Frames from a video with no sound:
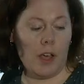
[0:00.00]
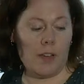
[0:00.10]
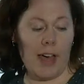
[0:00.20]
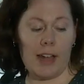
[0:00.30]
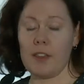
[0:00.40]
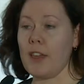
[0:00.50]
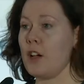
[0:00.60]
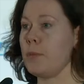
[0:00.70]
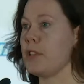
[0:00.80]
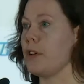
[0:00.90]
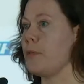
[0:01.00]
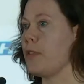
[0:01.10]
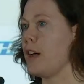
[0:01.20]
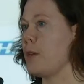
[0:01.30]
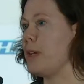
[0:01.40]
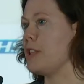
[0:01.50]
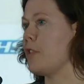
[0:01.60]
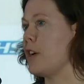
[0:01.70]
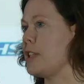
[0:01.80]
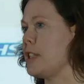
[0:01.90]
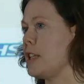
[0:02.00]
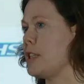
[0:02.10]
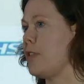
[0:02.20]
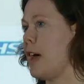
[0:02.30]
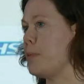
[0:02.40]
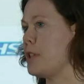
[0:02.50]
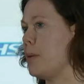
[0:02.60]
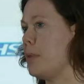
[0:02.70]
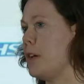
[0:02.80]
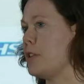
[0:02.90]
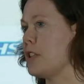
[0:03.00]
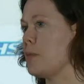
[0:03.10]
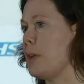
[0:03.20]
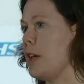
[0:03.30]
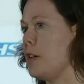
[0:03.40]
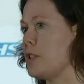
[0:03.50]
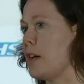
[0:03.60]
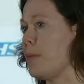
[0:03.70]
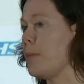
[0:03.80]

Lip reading: of hand therapy devices for epidermolysis bullosa.